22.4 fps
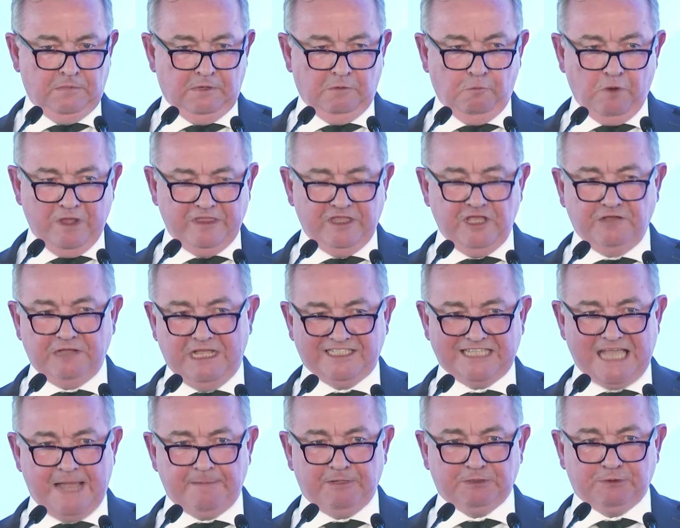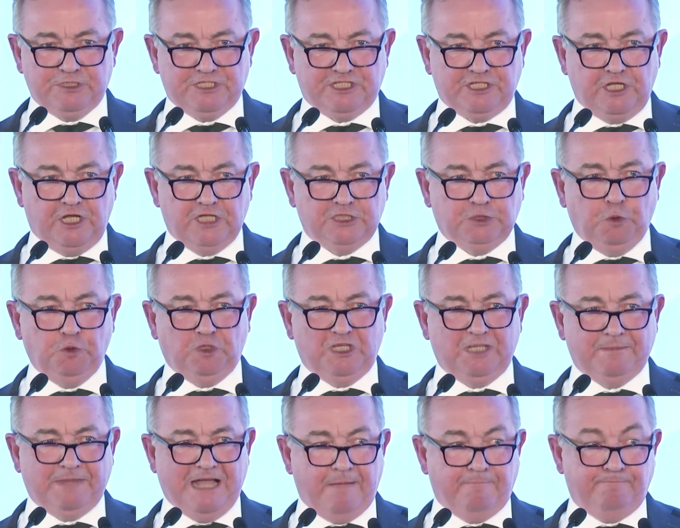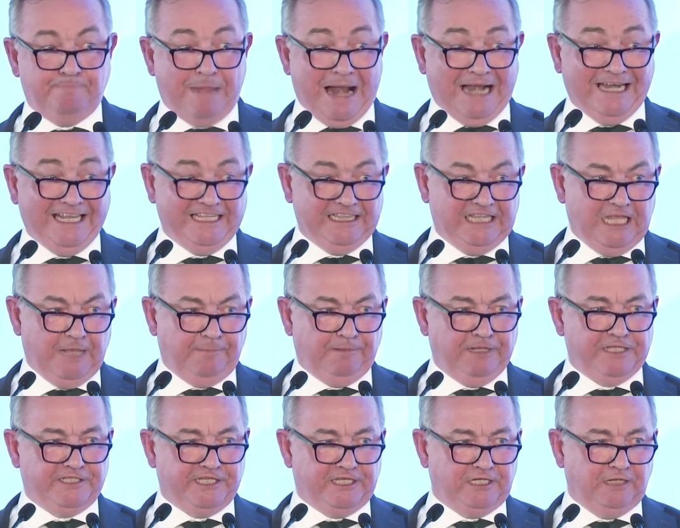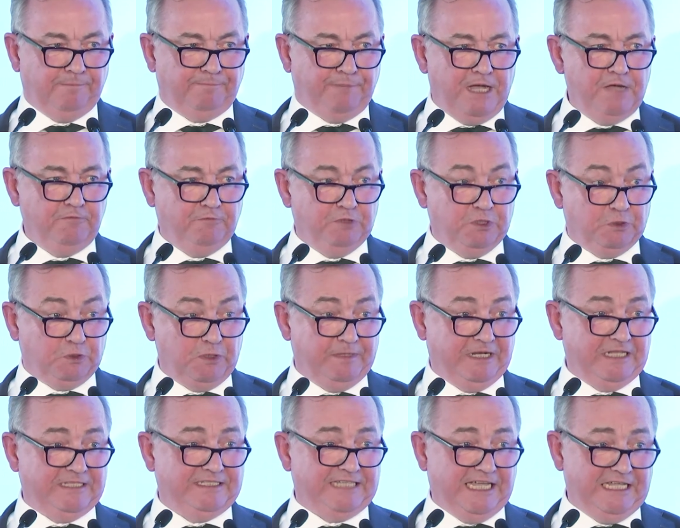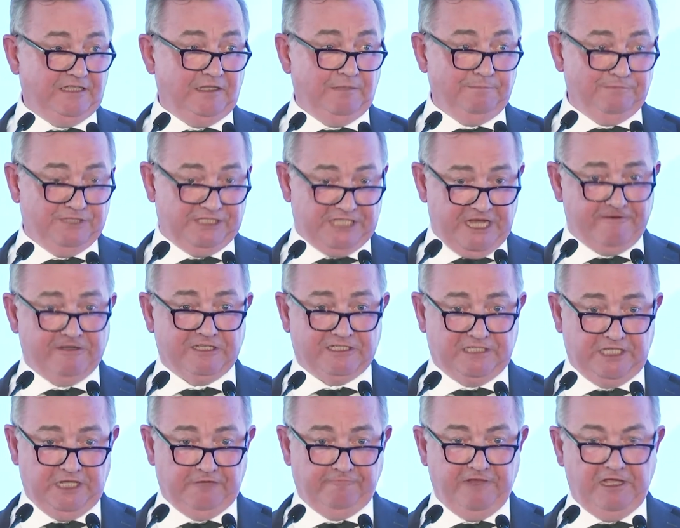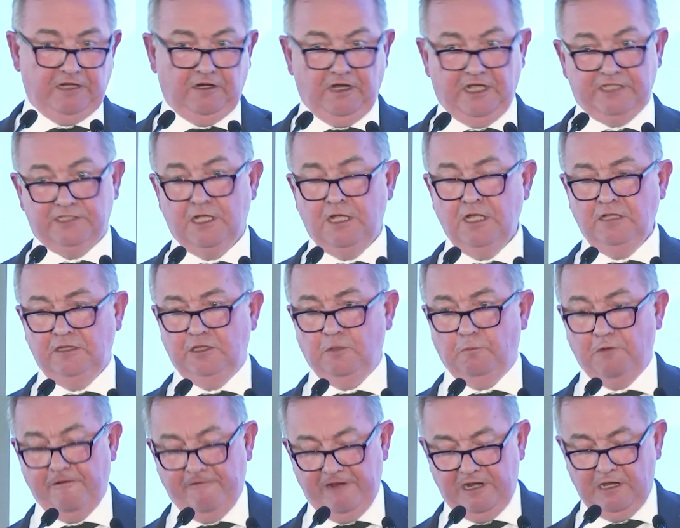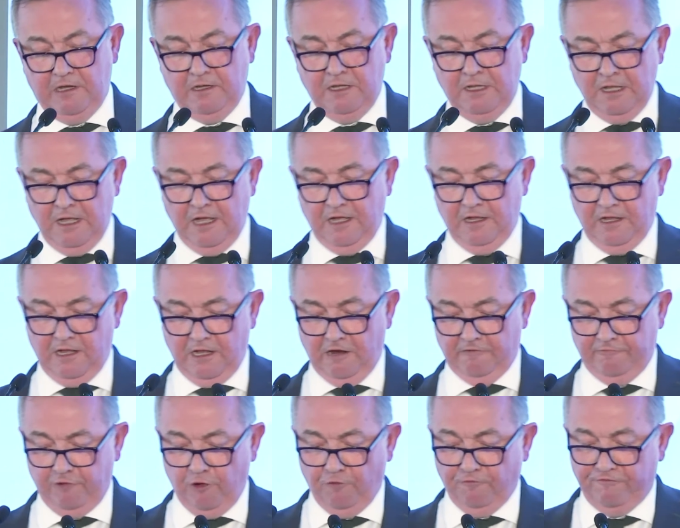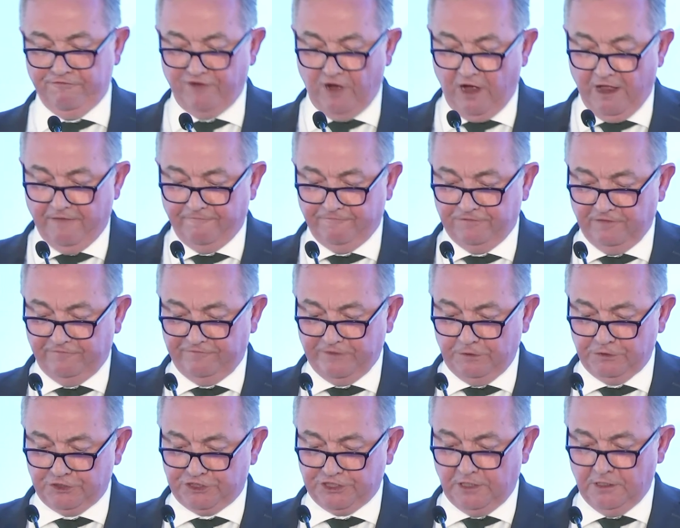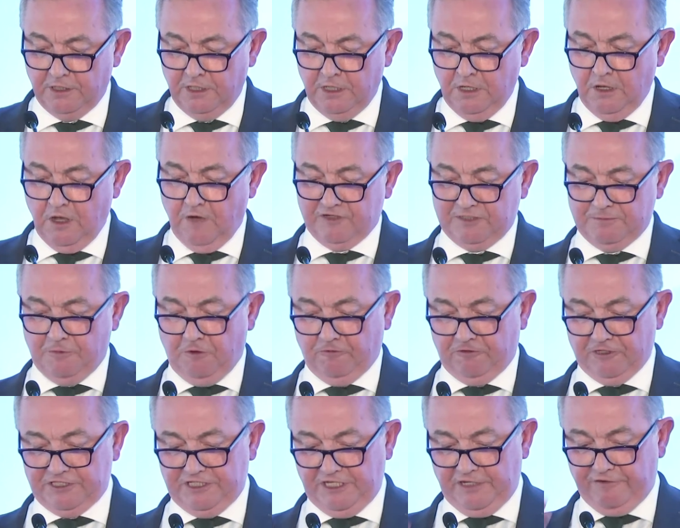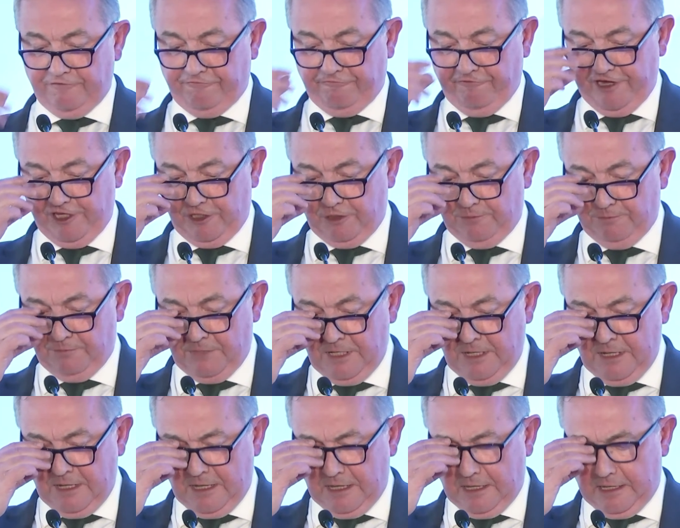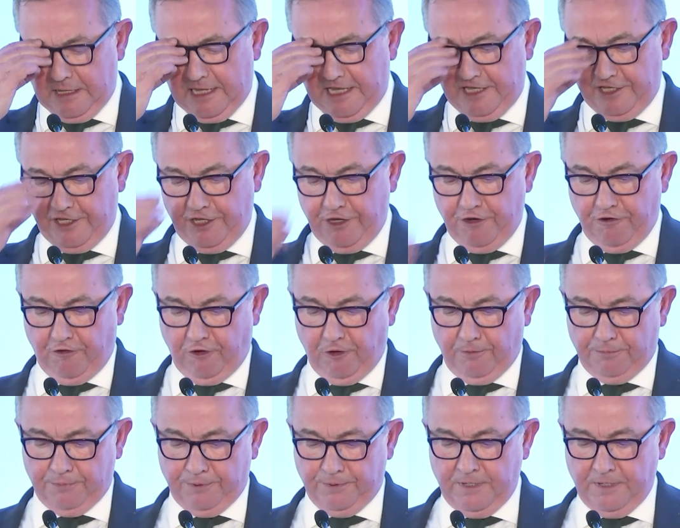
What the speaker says: When the establishment starts talking about banning their political opponents, we better take them seriously and realise that we're in a real fight for the future of democracy and freedom in Europe.